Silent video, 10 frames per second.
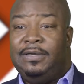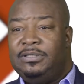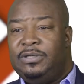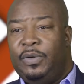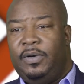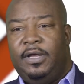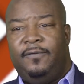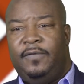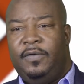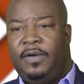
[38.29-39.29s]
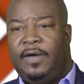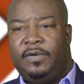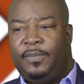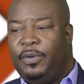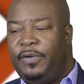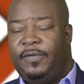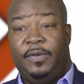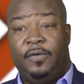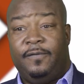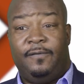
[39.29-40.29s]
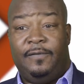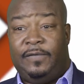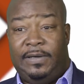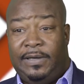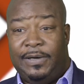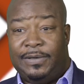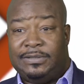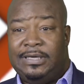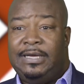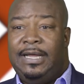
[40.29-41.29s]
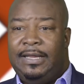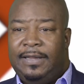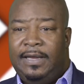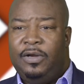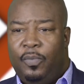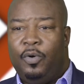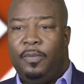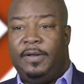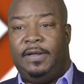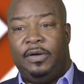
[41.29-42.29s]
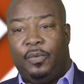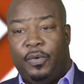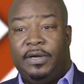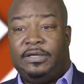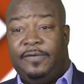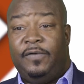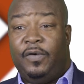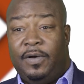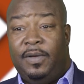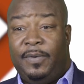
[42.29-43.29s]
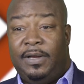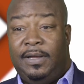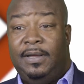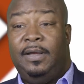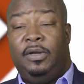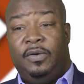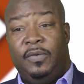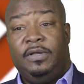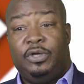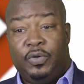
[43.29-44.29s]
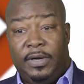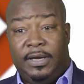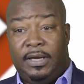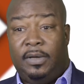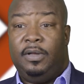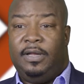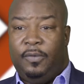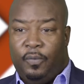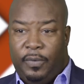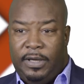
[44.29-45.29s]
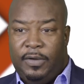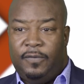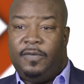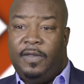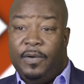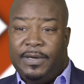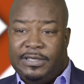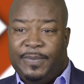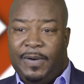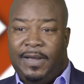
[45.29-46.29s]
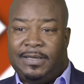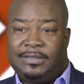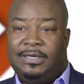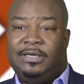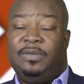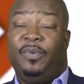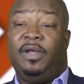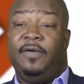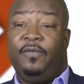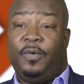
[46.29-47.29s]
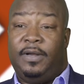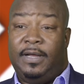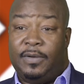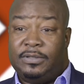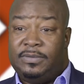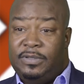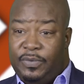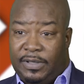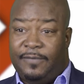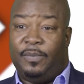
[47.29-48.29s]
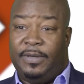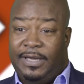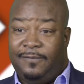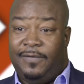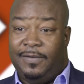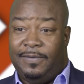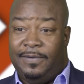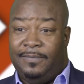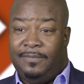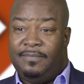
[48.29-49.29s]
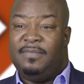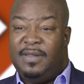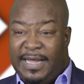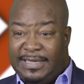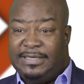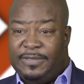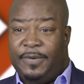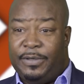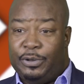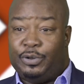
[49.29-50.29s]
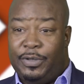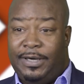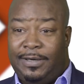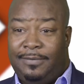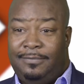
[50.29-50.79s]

So if you have an employee who's been there for 15 years, they know more about the inner workings of your company. During the training, we use their experience to bring everyone else to a level playing field. That's experiential training.